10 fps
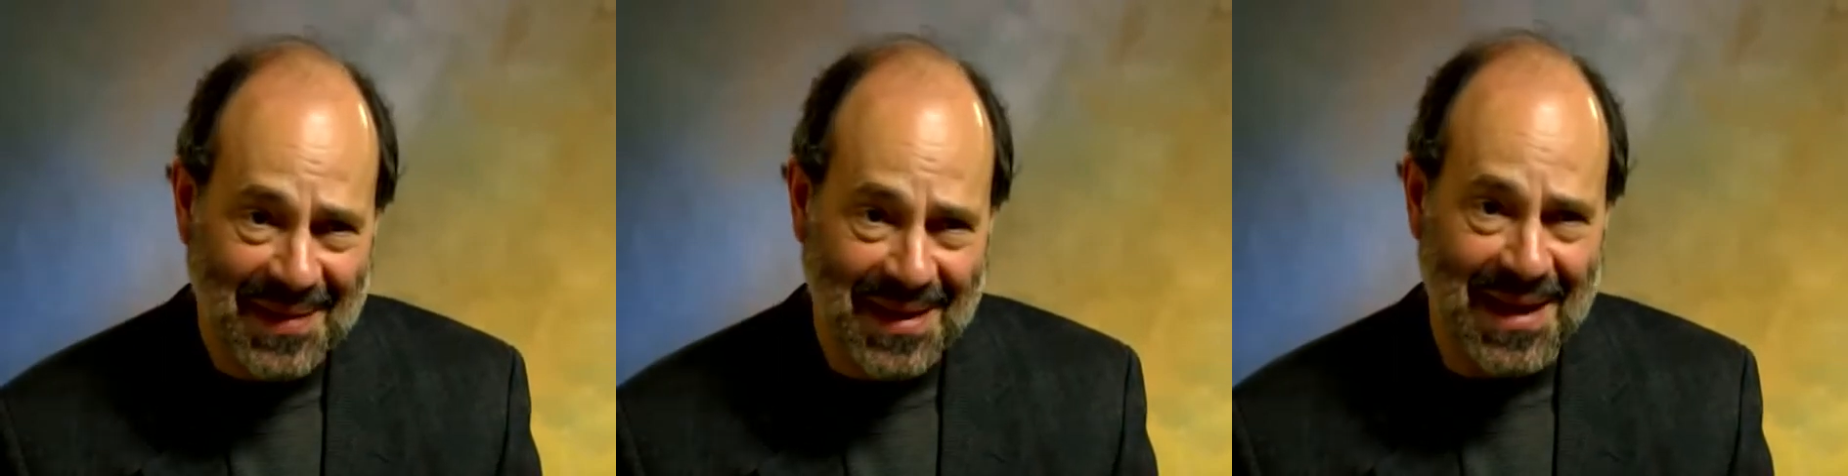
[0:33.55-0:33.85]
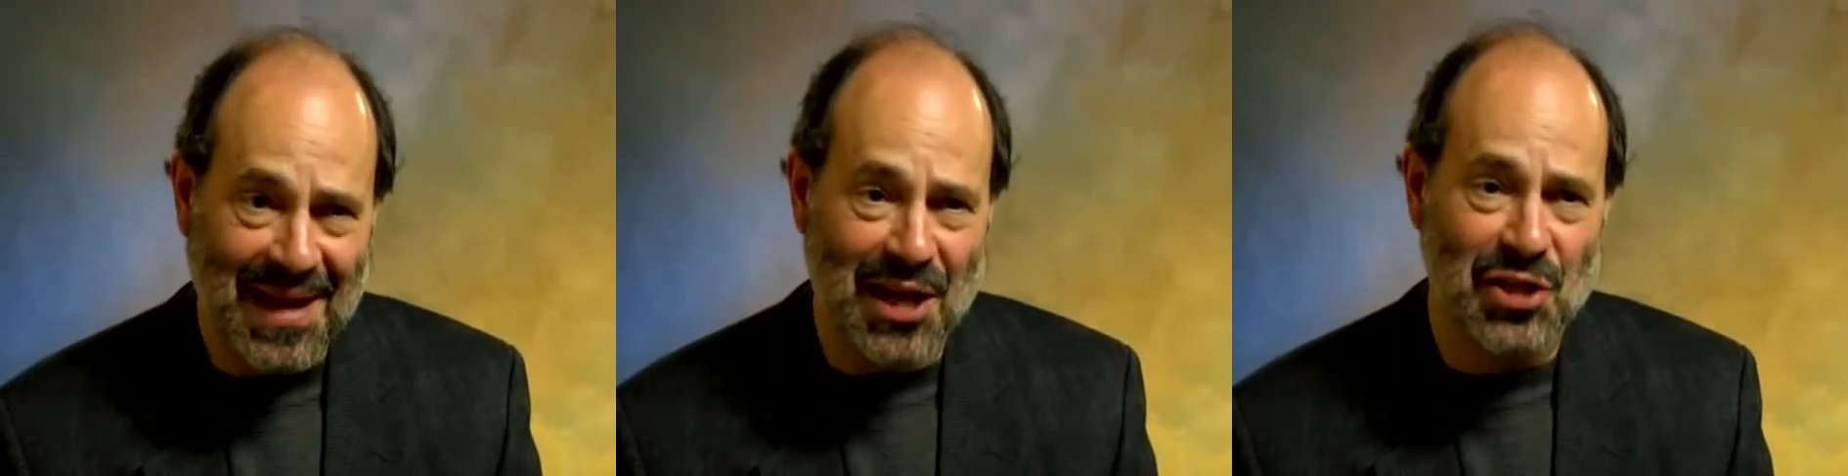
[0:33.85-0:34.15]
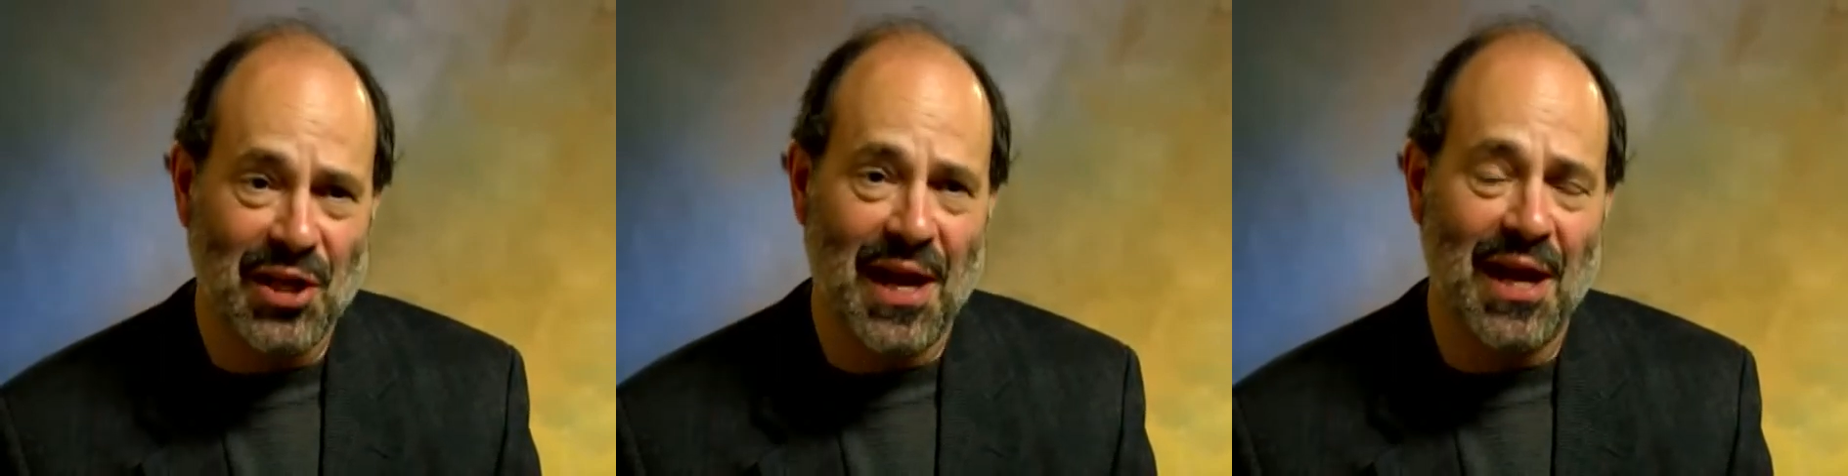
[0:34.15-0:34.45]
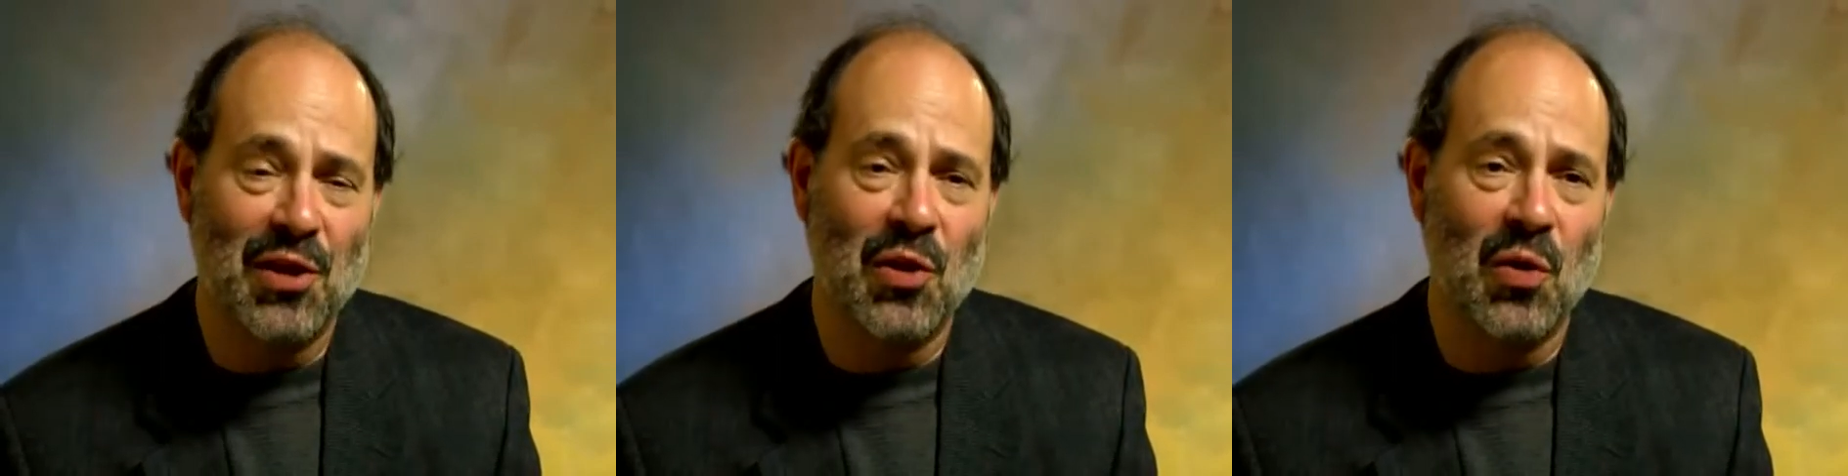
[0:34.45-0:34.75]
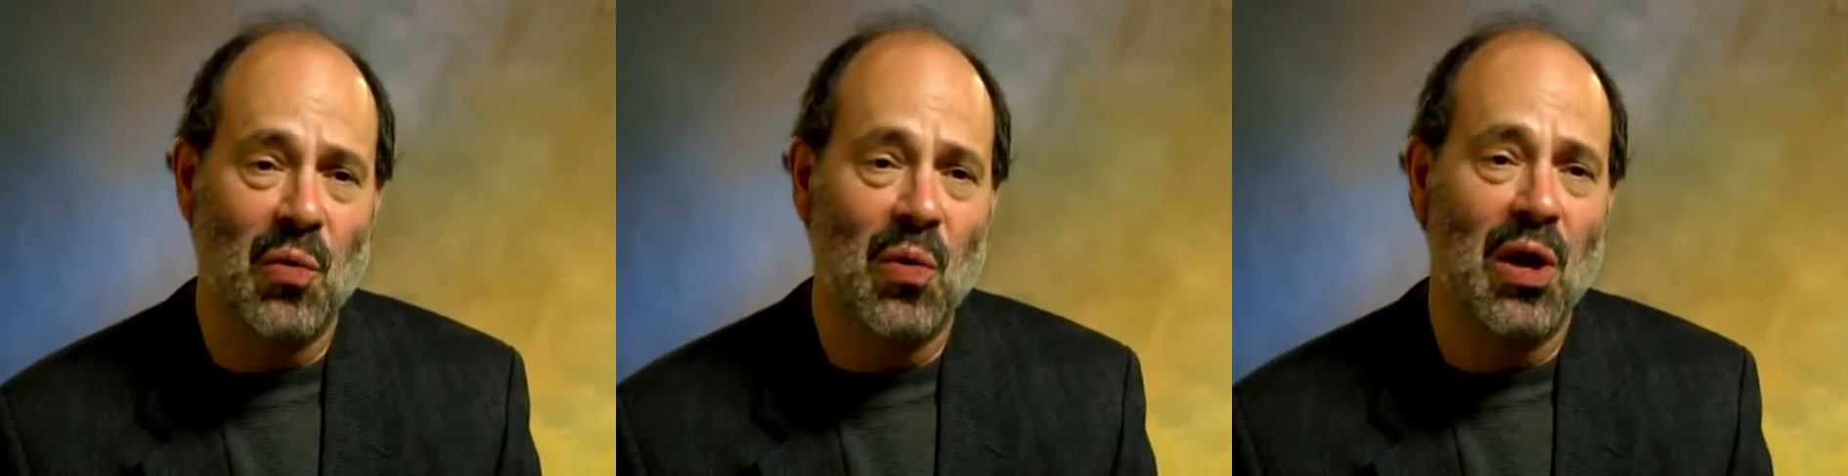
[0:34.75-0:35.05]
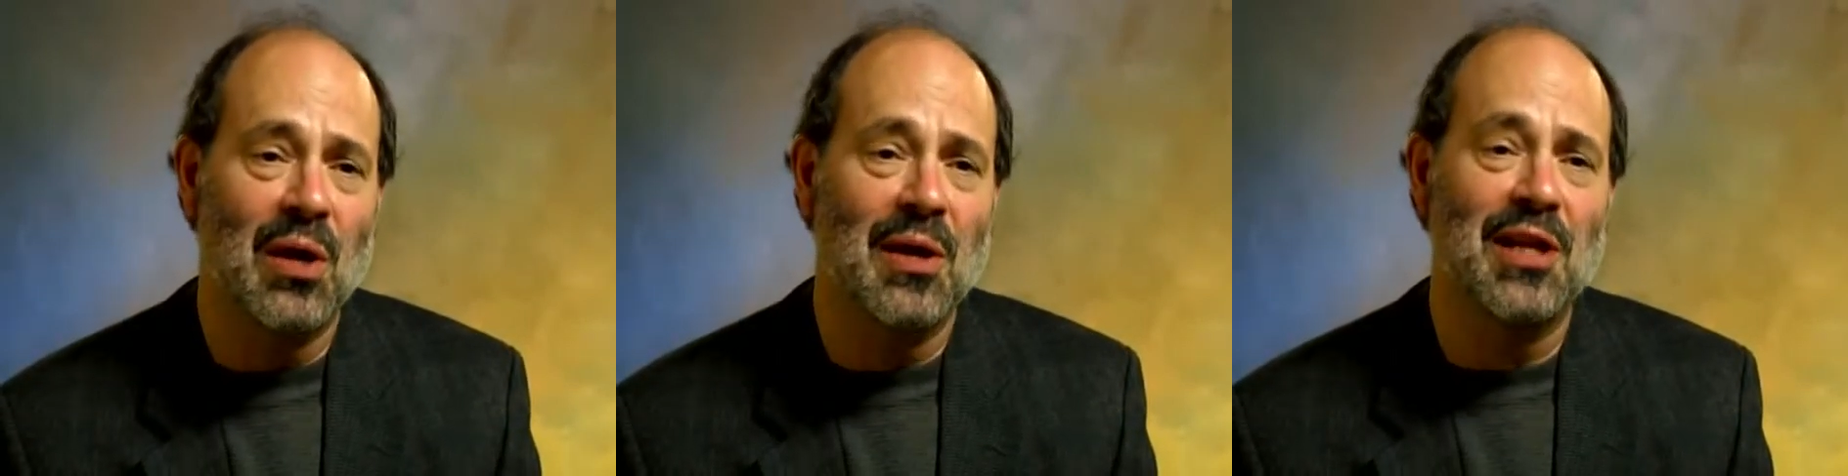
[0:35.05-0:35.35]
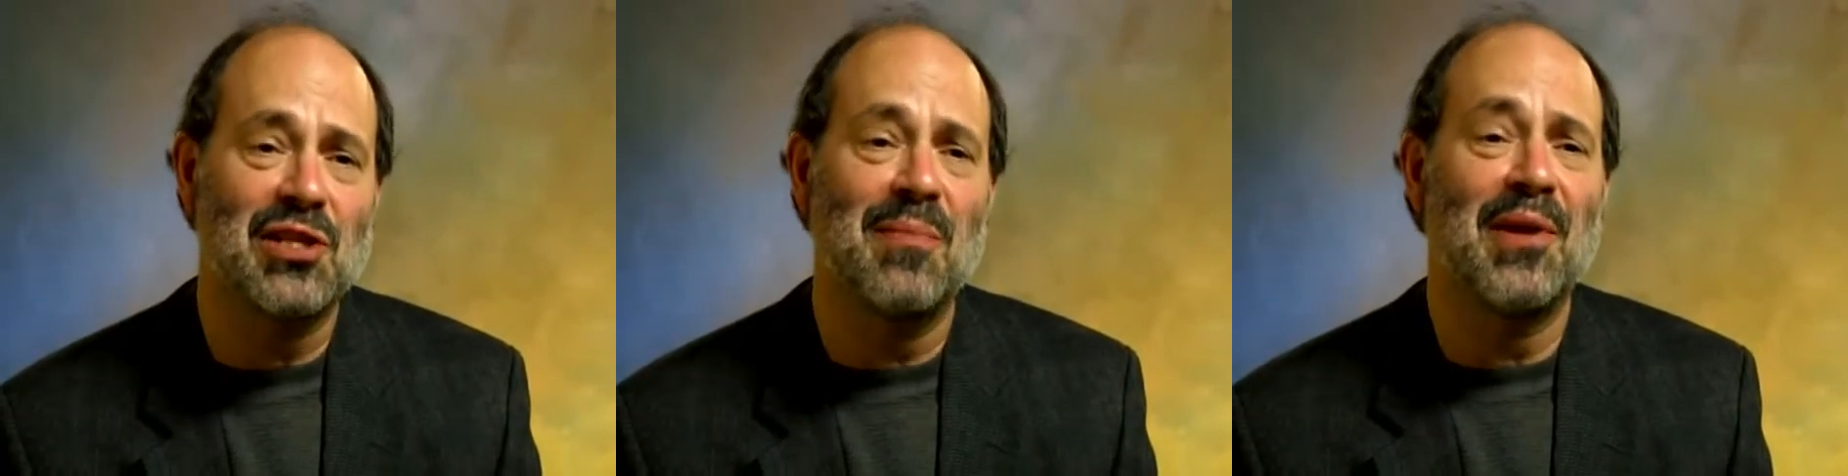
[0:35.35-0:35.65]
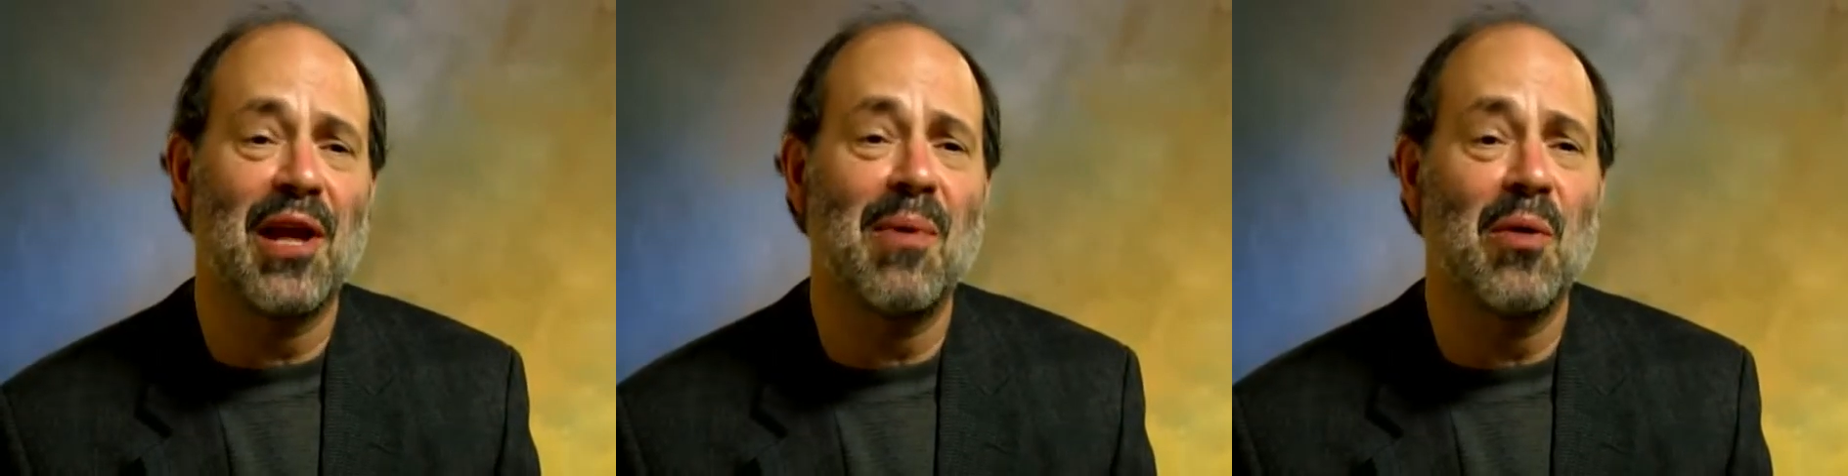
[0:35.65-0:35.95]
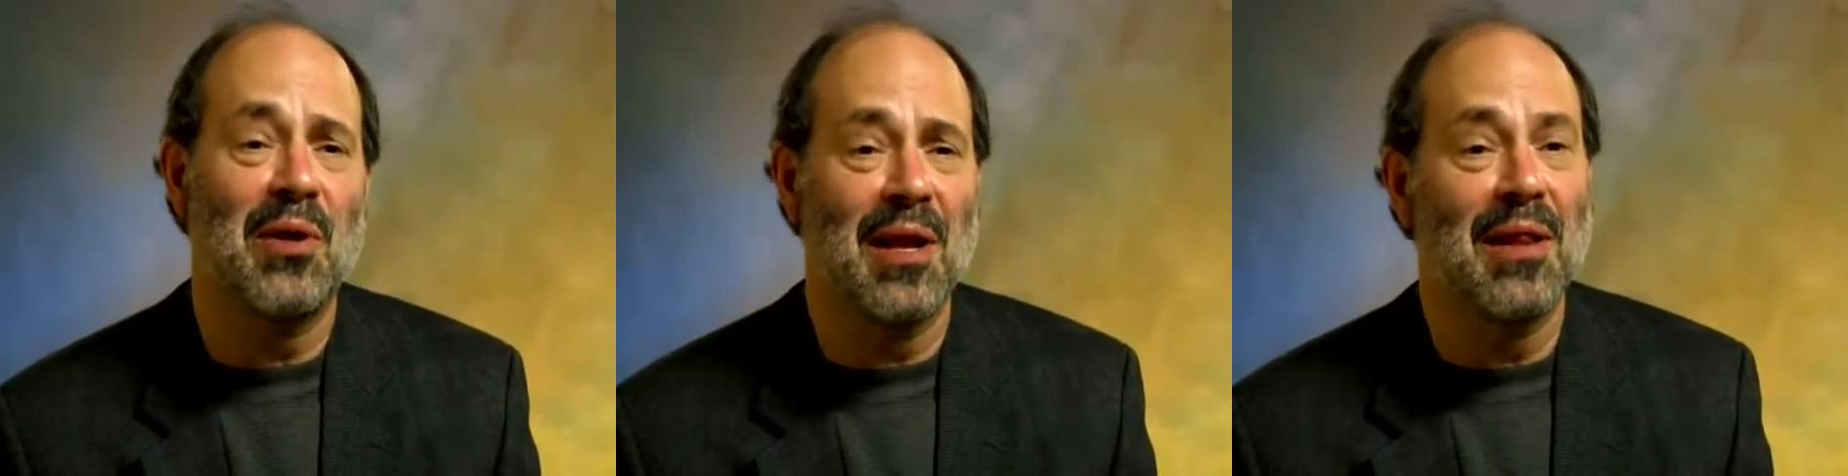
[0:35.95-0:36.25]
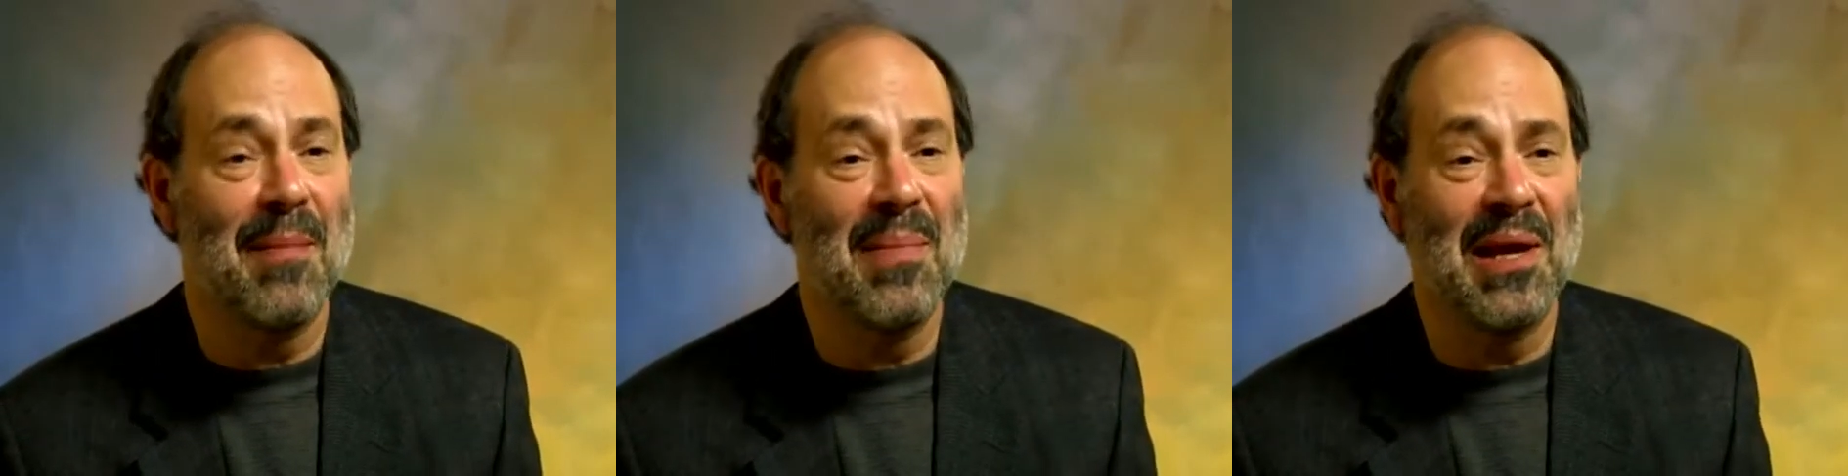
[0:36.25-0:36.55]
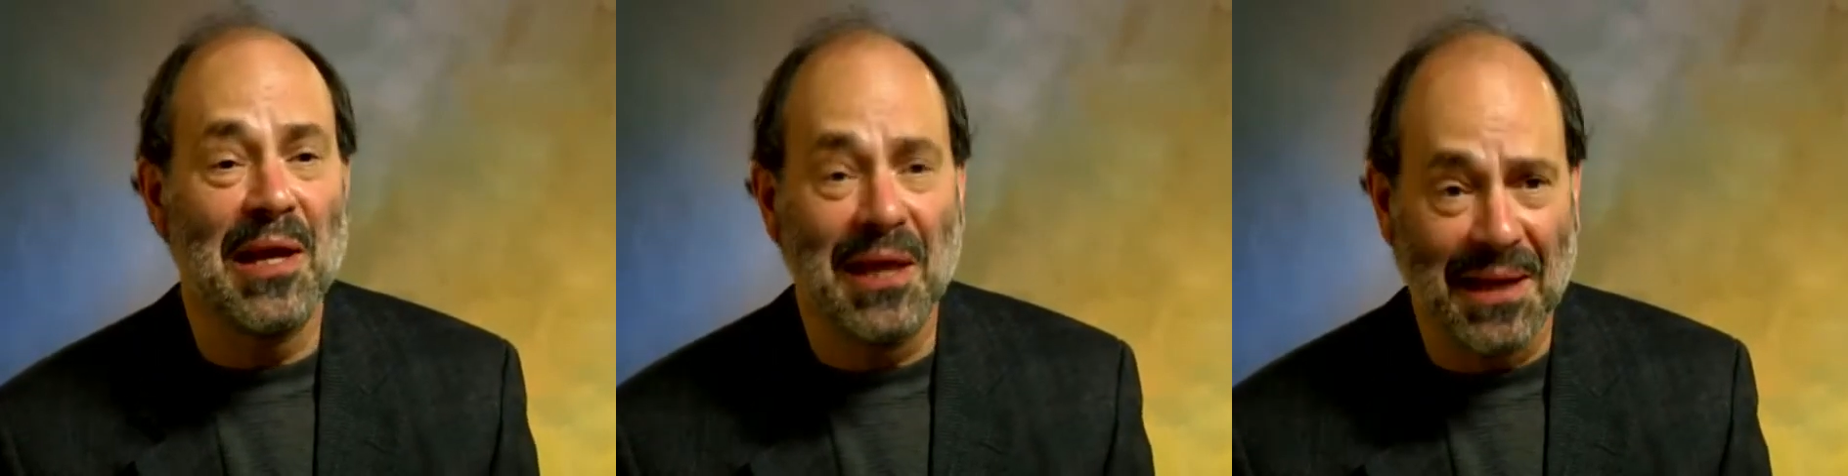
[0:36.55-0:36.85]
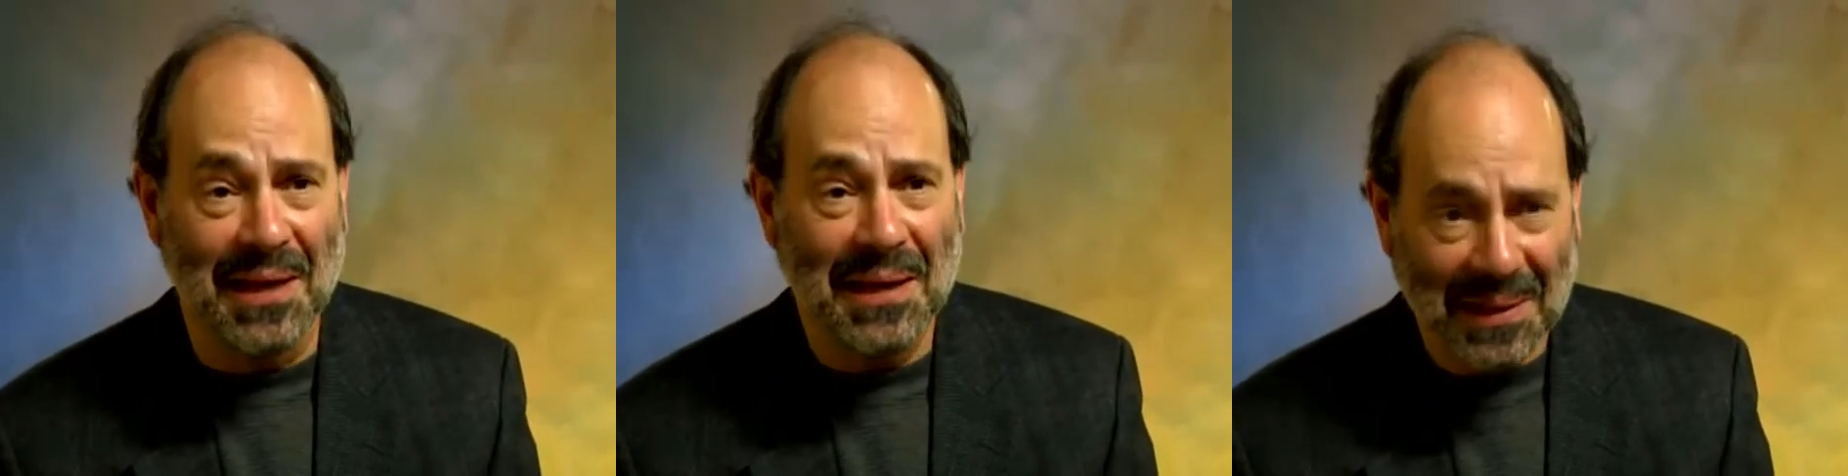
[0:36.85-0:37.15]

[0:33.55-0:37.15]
And I actually had to uh, get someone to come out and get, let me in,